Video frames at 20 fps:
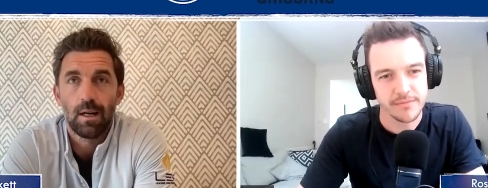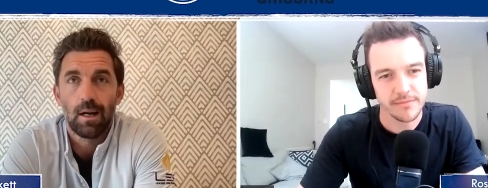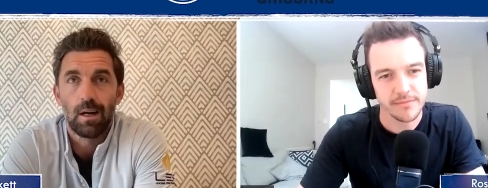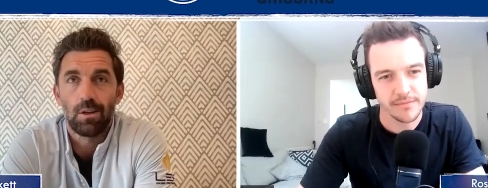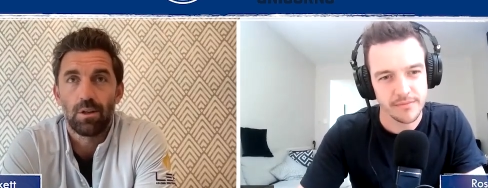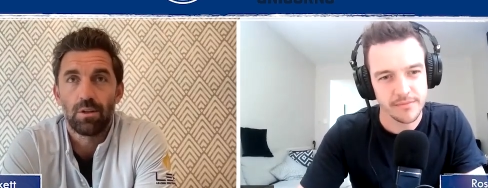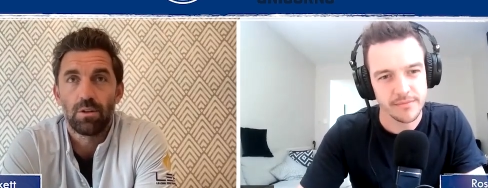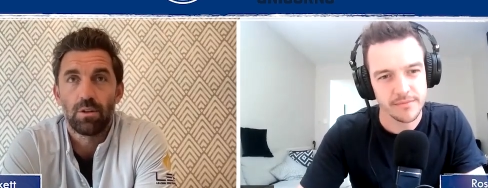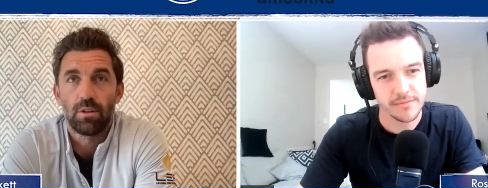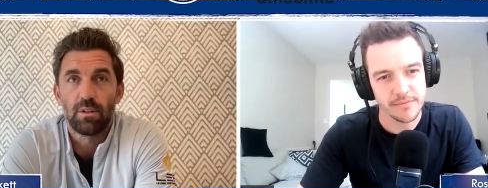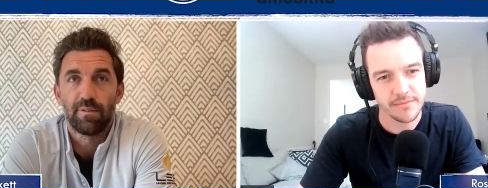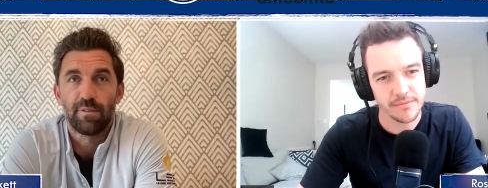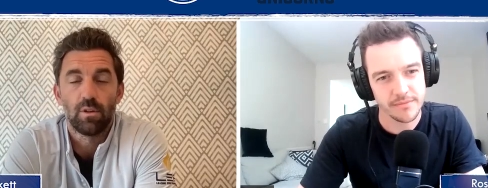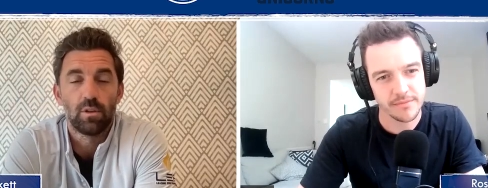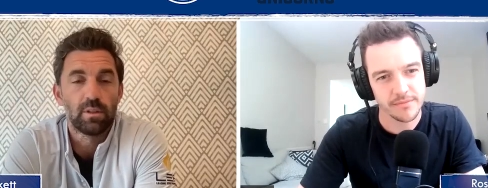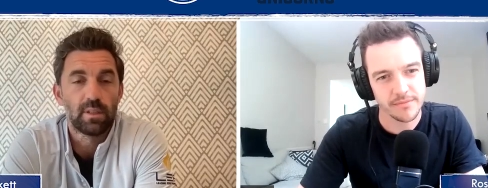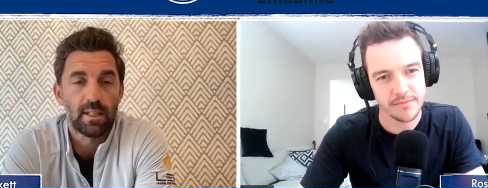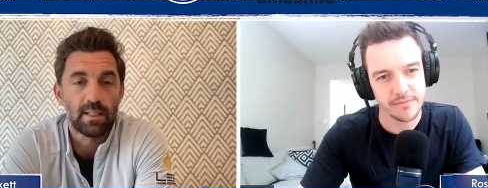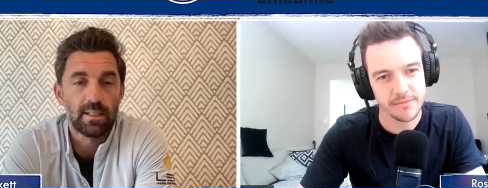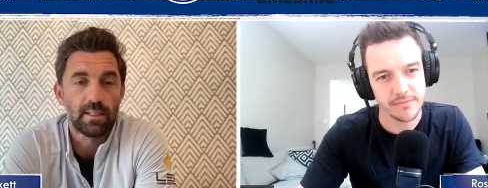Speaker 1: I don't know the
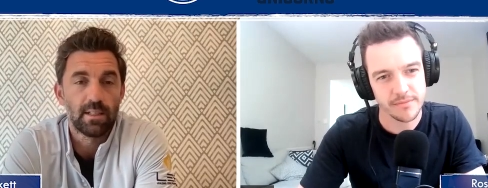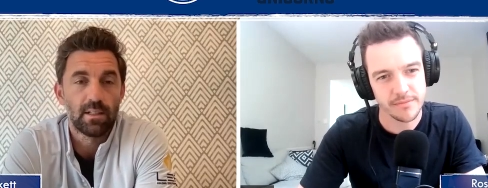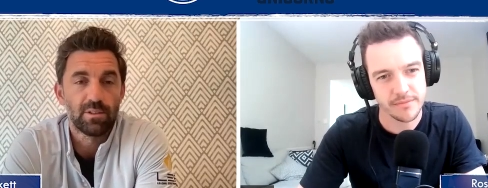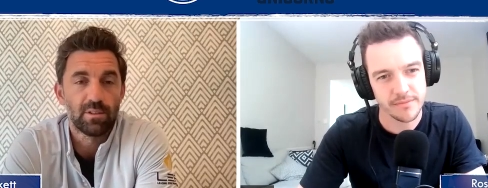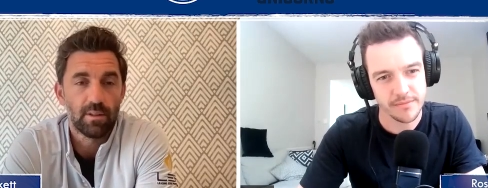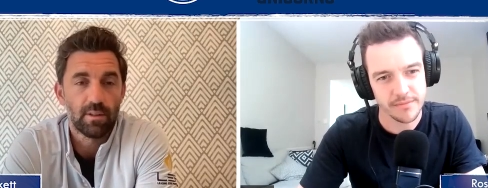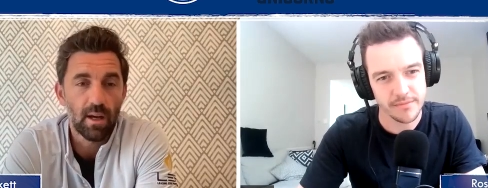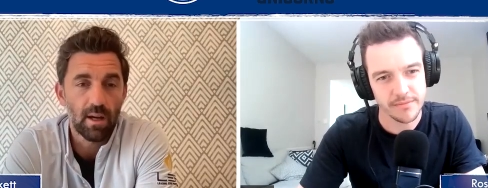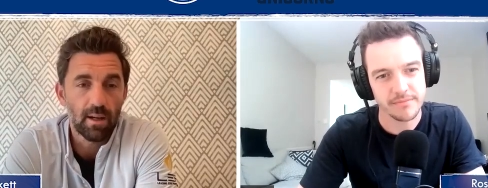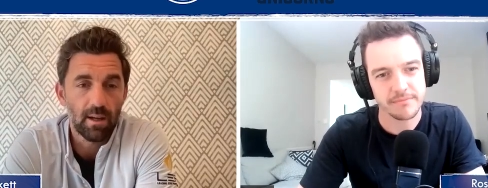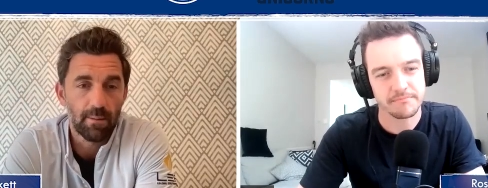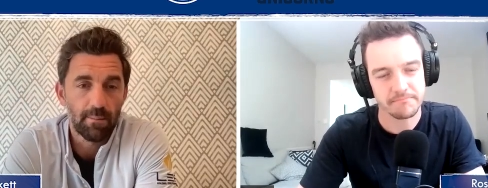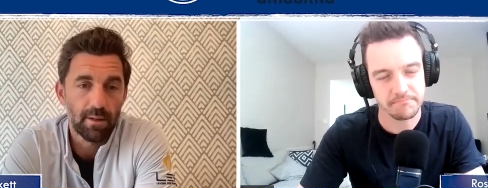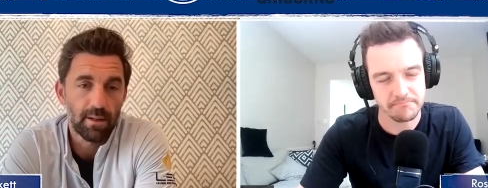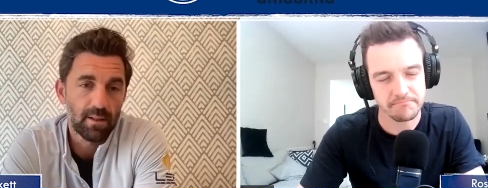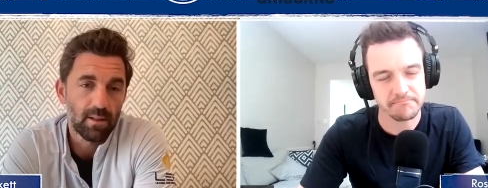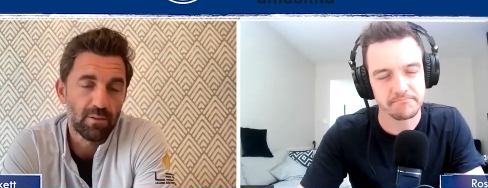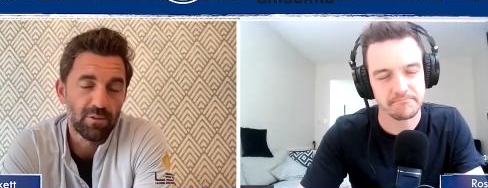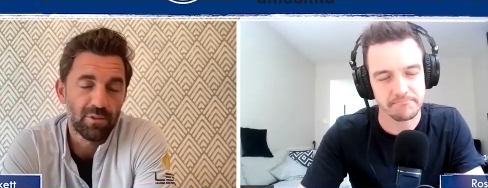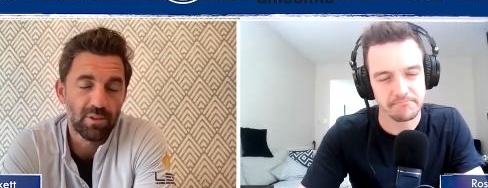full details of that. I
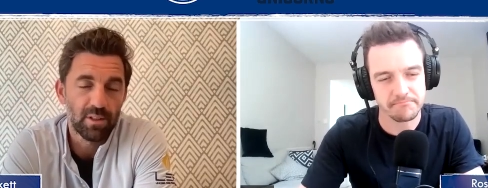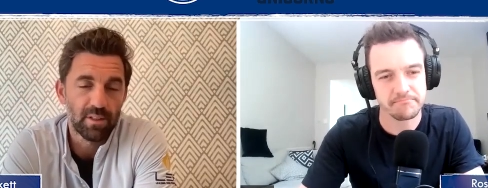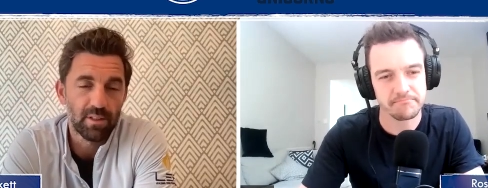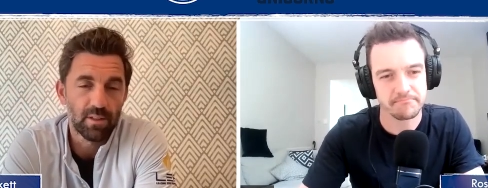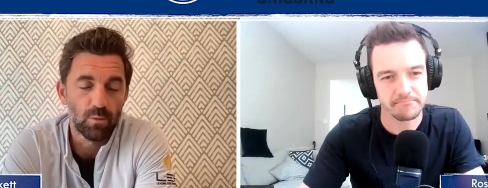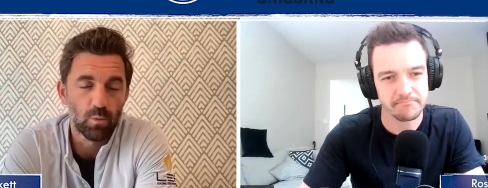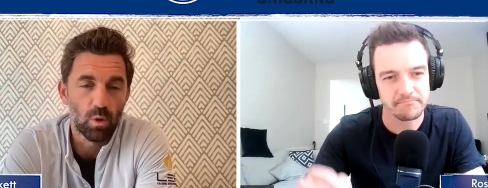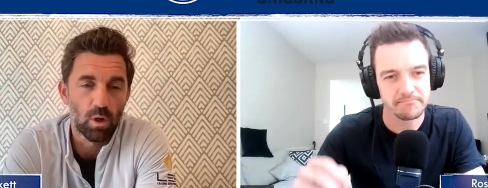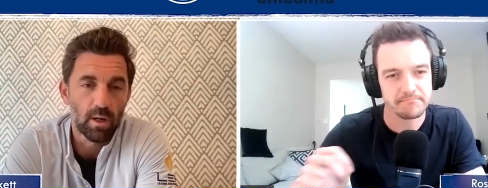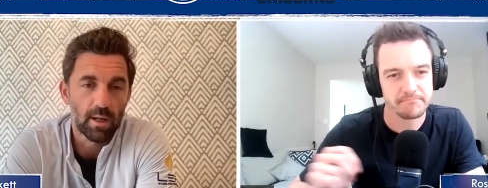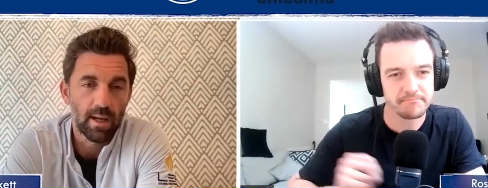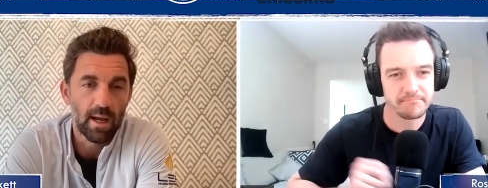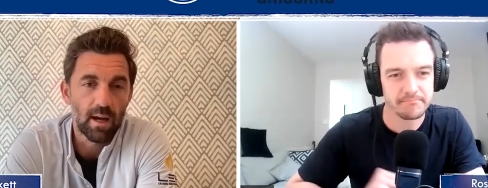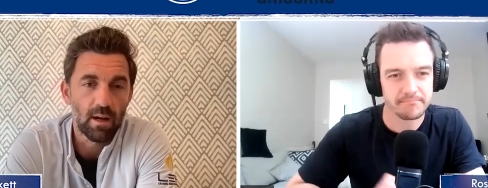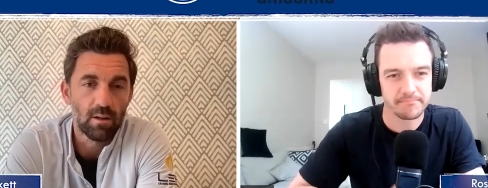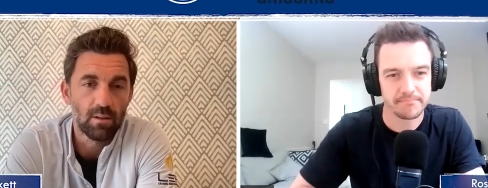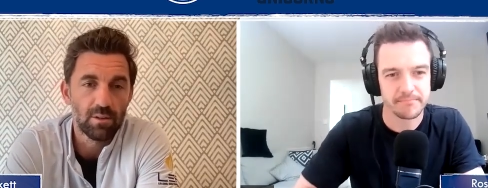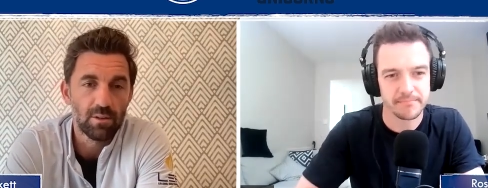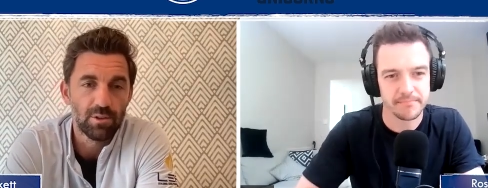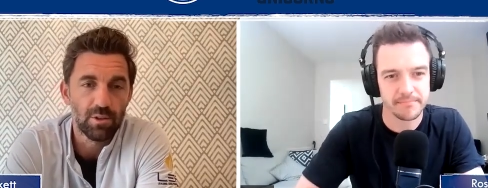mean, obviously it didn't work
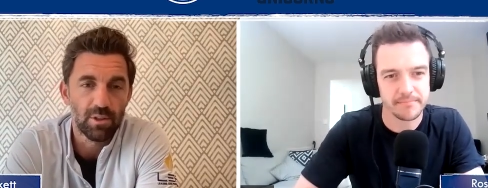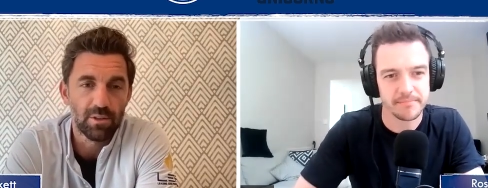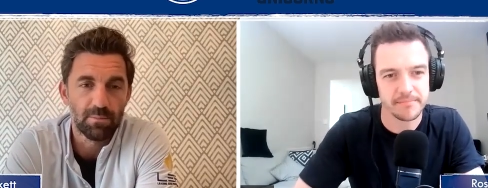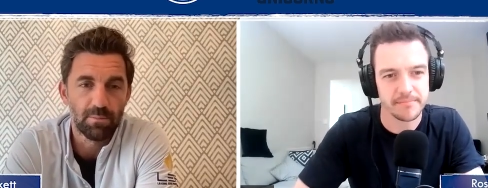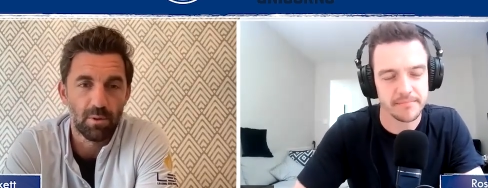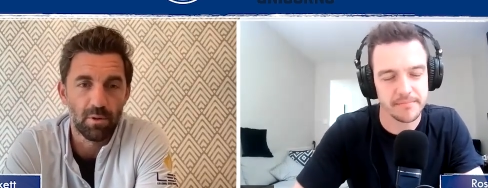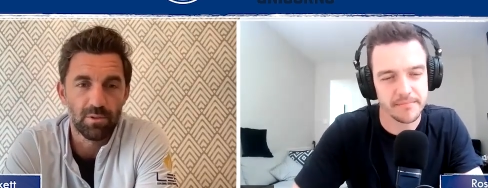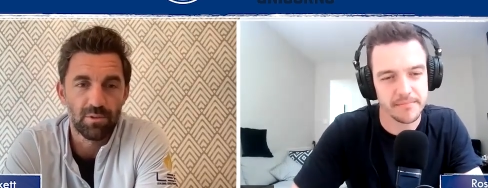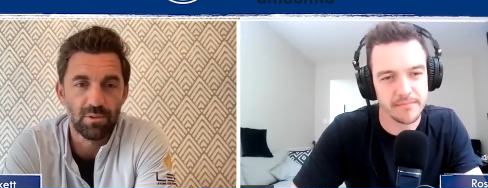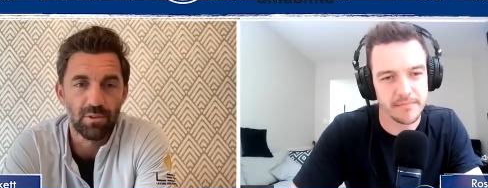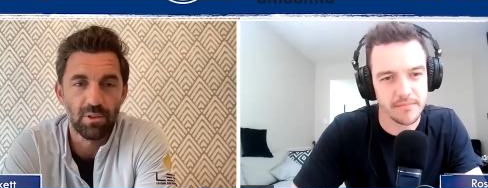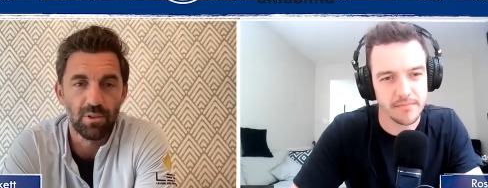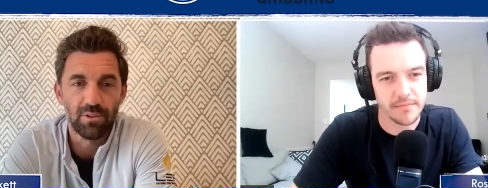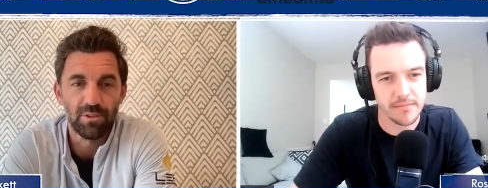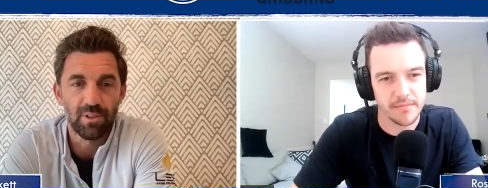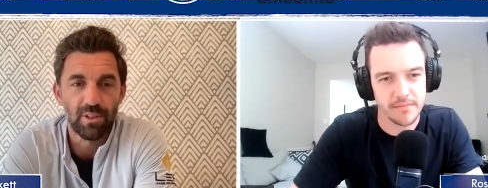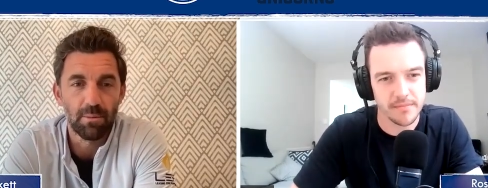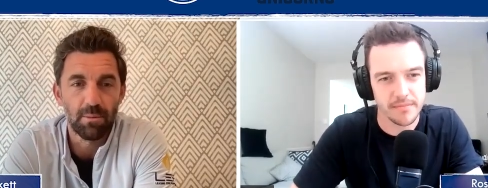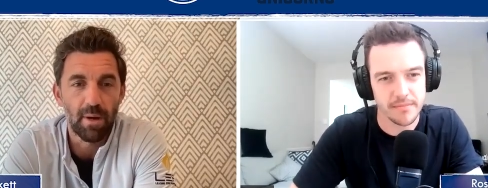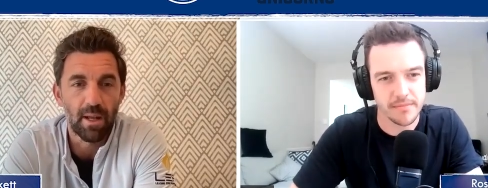out, so it puts
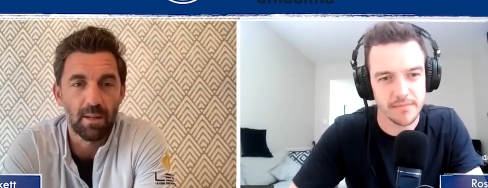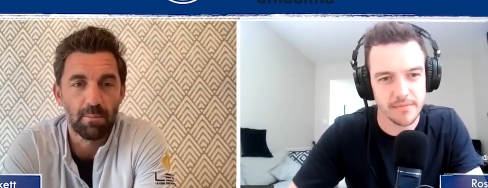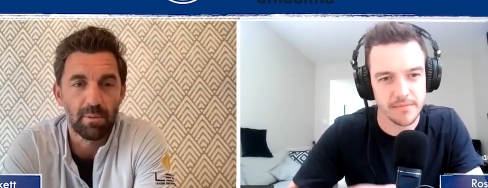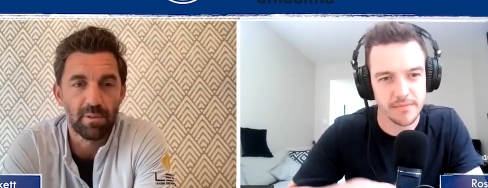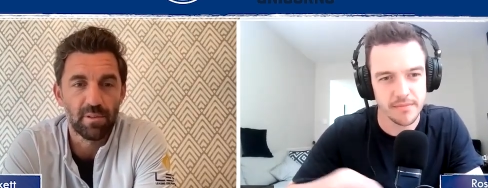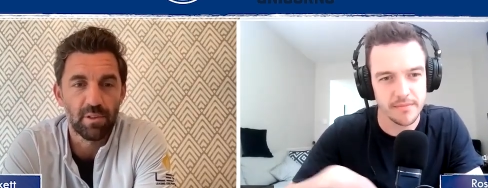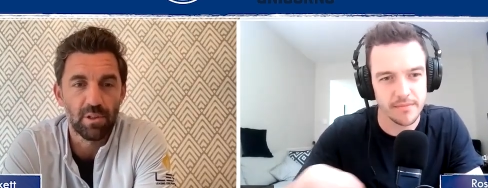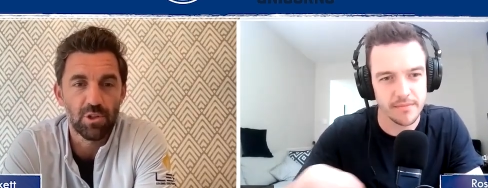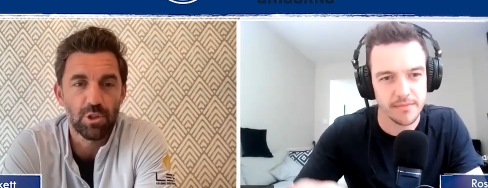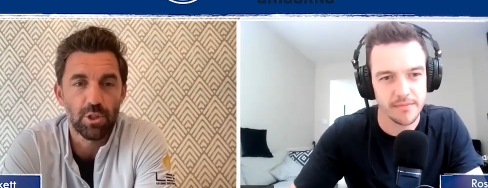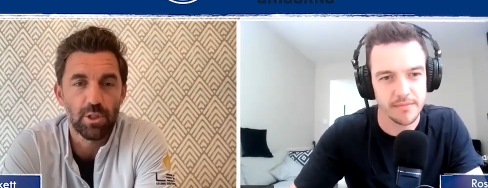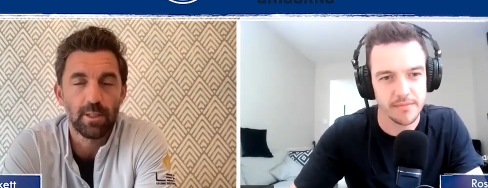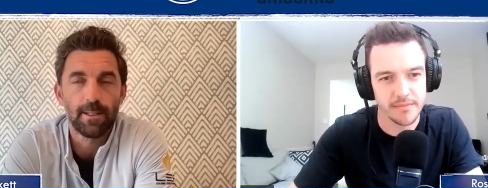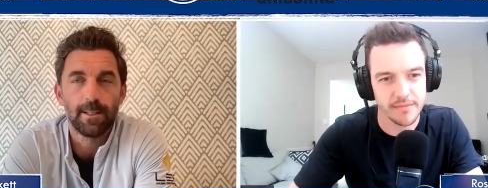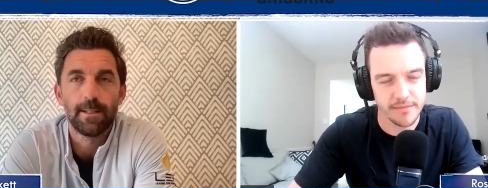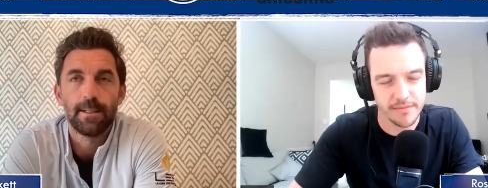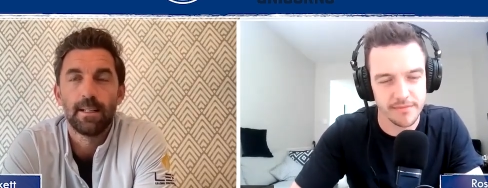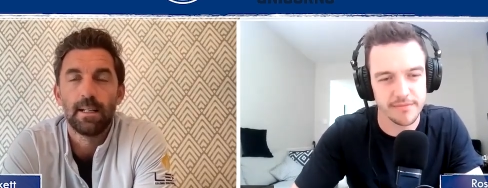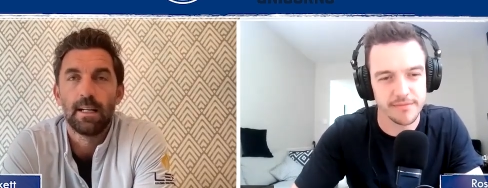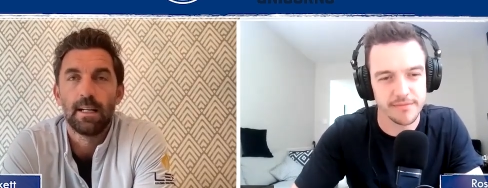us in a better position.
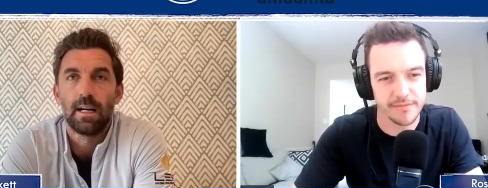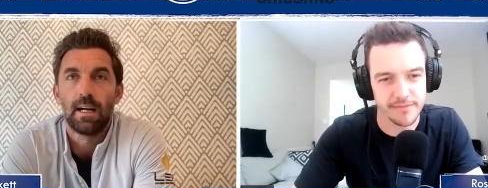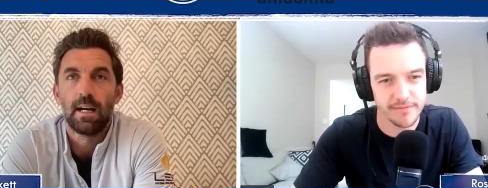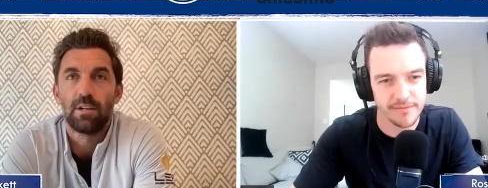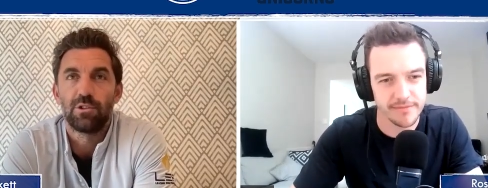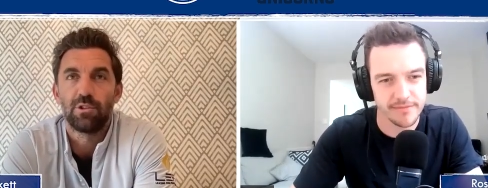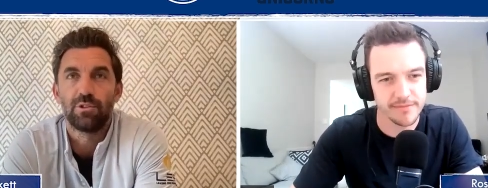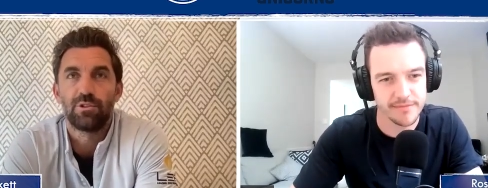Mm-hmm. As